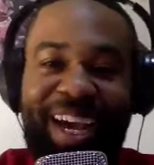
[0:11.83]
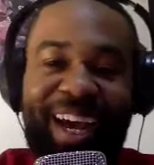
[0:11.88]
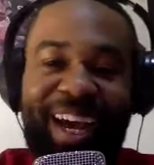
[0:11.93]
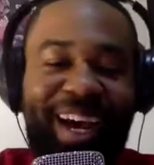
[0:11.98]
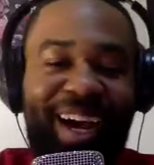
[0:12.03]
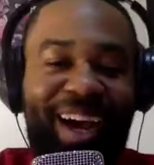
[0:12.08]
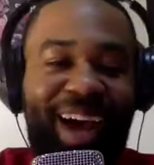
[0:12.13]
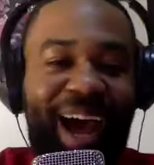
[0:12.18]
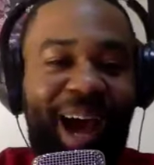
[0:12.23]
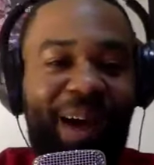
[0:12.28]

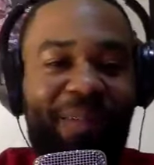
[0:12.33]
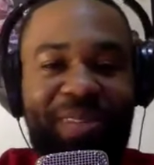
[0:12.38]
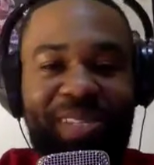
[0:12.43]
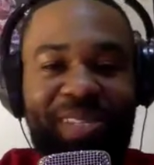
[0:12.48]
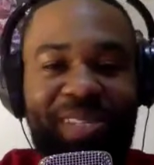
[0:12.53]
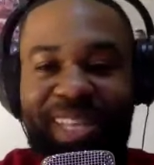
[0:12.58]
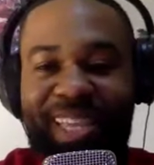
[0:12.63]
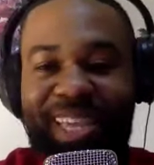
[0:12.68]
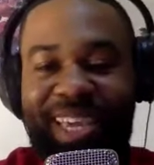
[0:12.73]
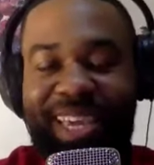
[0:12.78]

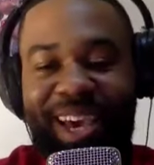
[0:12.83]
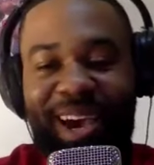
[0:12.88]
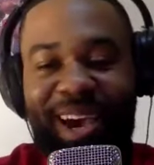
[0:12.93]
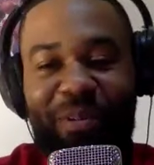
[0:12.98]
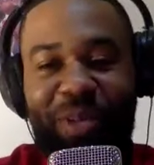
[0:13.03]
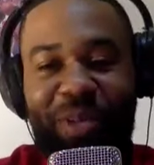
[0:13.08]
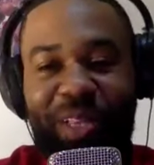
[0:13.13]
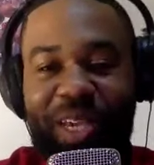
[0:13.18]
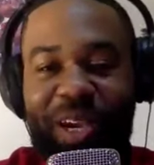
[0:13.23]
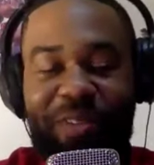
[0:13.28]
Obviously, a
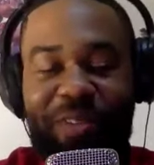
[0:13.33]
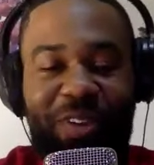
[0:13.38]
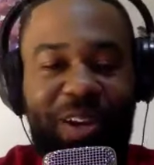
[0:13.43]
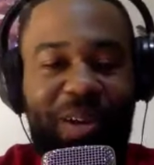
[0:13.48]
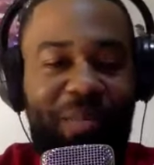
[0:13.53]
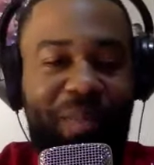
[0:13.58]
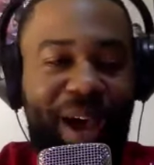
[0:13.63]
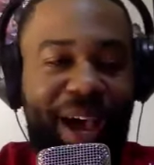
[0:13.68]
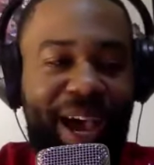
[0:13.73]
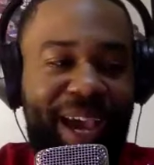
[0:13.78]
really good
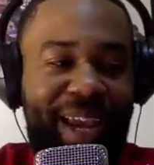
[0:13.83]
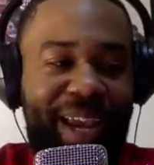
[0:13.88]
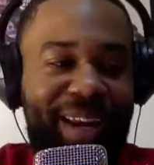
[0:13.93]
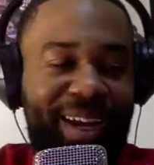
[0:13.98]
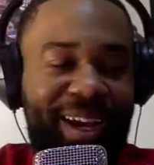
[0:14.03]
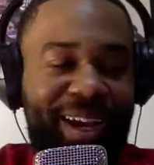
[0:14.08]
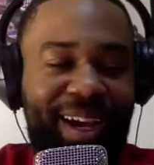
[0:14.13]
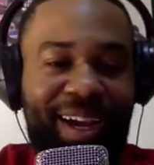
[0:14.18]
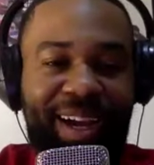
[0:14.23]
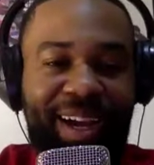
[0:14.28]
friend of
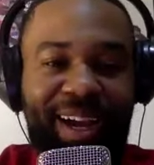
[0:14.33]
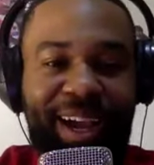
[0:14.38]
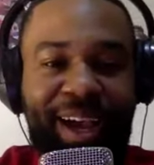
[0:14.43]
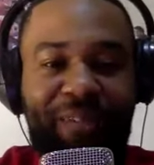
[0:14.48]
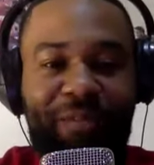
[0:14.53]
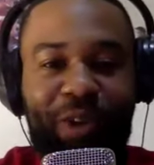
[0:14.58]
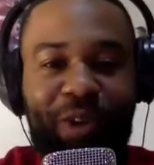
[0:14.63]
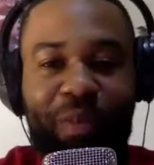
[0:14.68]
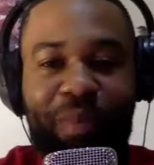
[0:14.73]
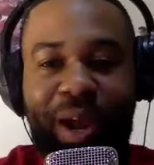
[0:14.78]
mine,
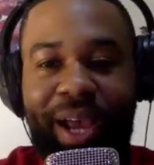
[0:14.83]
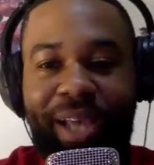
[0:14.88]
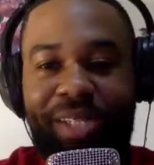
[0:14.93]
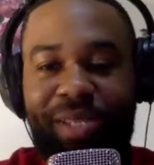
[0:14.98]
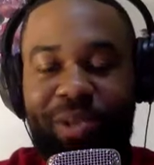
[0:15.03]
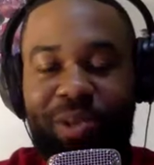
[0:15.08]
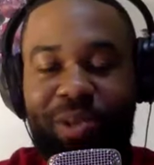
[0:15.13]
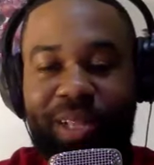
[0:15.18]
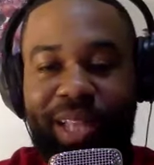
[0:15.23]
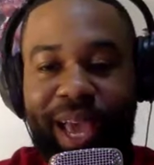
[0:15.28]
former high
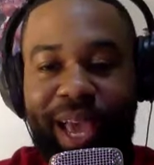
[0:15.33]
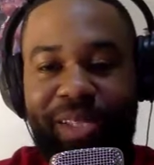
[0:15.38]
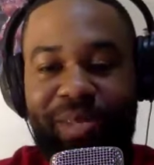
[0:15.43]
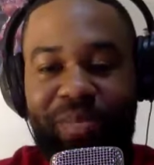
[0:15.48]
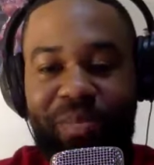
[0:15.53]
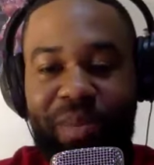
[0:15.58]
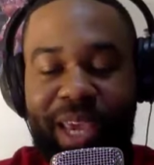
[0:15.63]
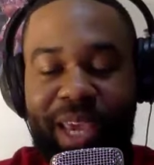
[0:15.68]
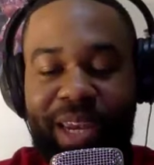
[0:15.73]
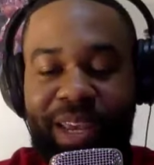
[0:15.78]
school
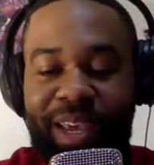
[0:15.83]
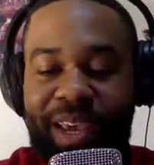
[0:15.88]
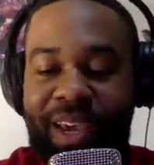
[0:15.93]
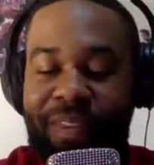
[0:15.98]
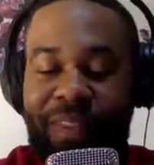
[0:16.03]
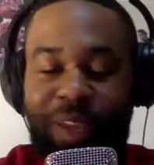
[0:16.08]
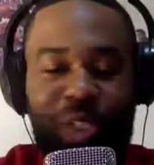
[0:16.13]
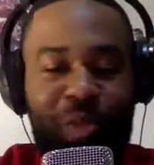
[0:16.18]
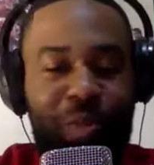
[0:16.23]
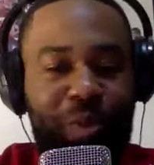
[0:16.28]
classmate.
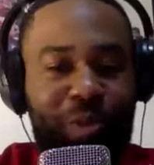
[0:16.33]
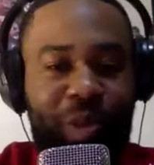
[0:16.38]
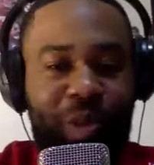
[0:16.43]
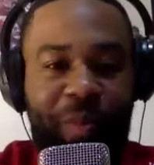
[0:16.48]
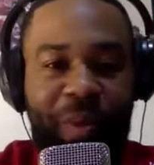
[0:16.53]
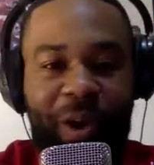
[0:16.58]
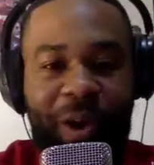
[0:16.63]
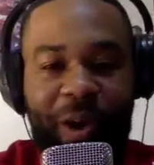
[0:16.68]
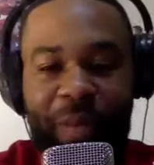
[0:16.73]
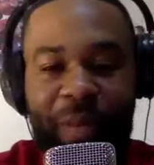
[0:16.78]
Thanks so much for
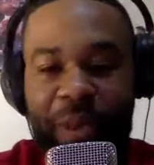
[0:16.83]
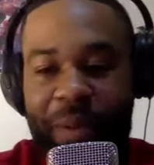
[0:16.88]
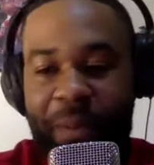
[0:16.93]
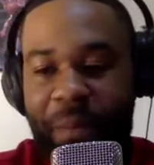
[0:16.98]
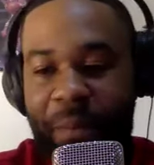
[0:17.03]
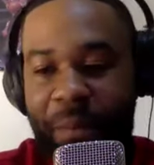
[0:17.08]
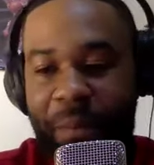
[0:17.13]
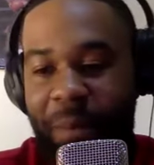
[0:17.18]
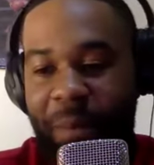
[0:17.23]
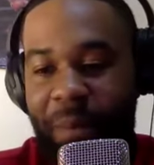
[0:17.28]
being back on,
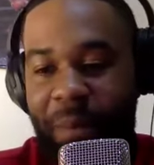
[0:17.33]
man.